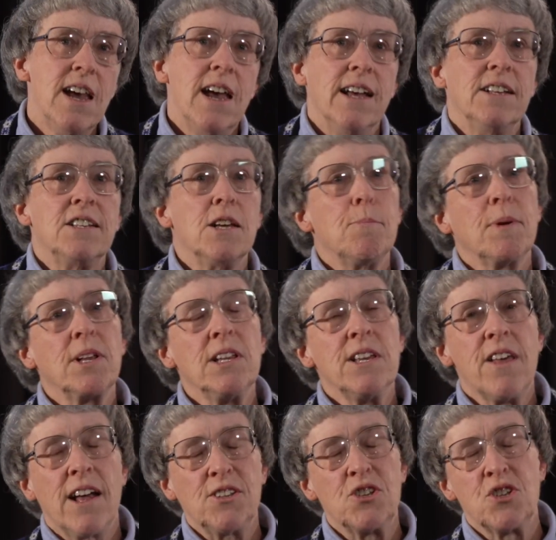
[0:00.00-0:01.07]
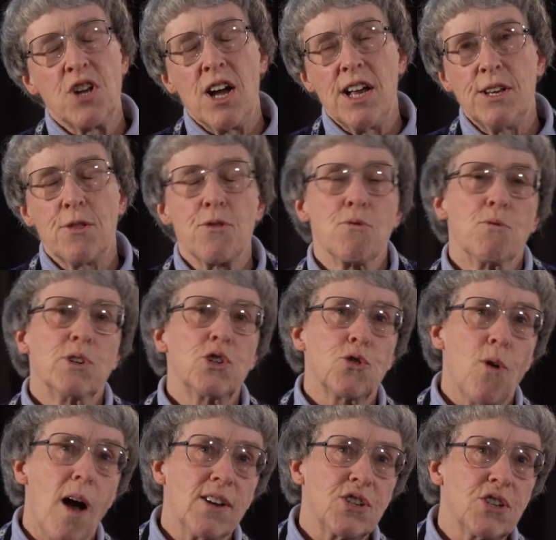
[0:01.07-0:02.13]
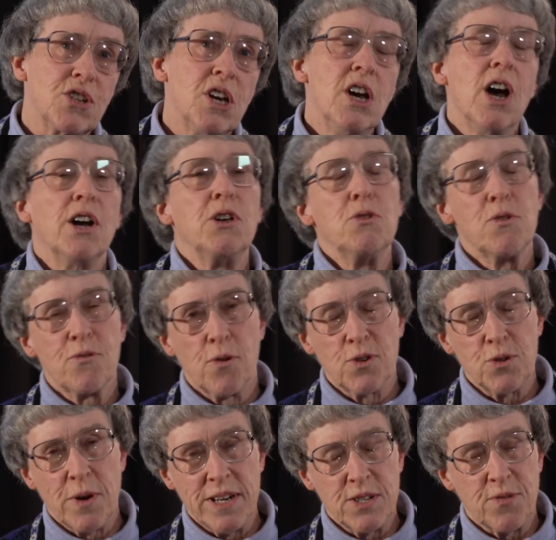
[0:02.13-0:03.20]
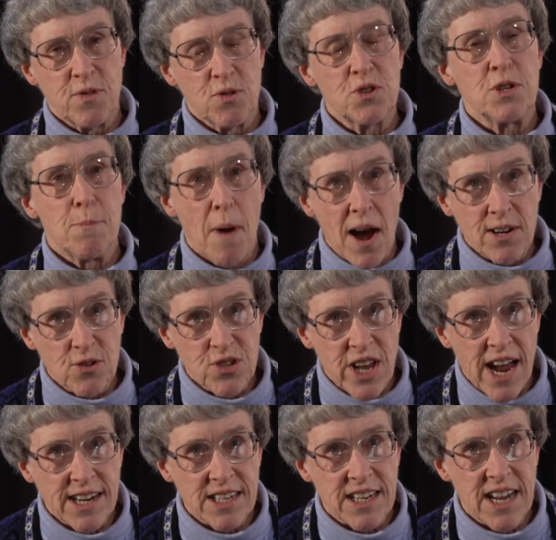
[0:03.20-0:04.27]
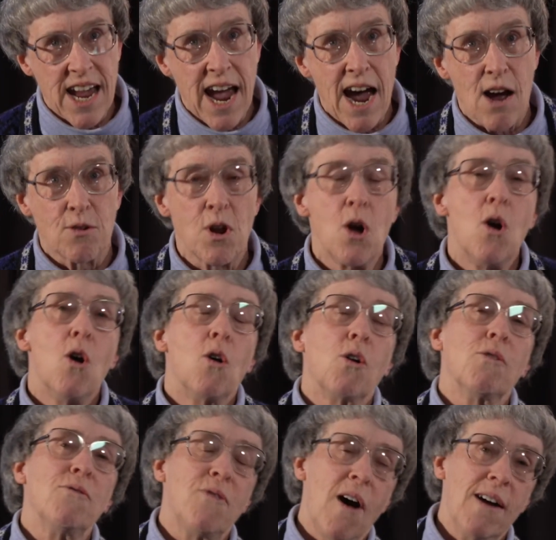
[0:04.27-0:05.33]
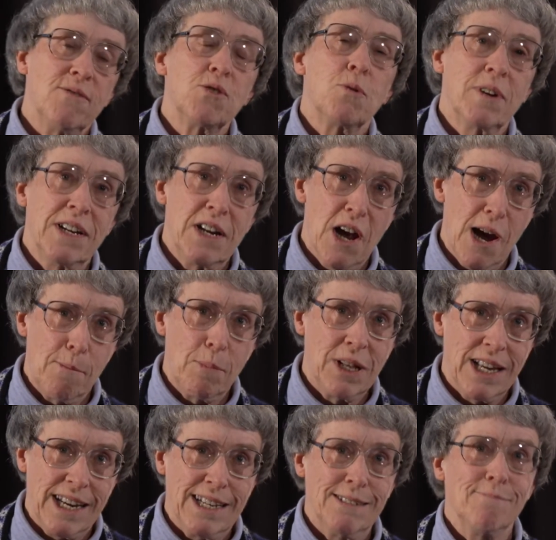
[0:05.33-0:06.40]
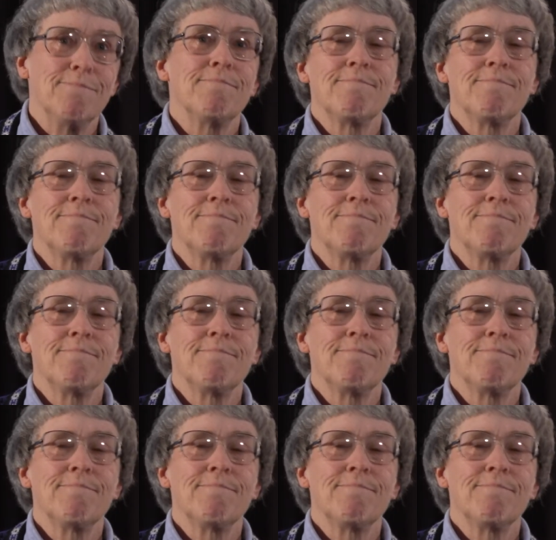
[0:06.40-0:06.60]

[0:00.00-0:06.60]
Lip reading: And typically that's done through a trust, a Uniform Transfers to Minors Act account, or a 529 plan.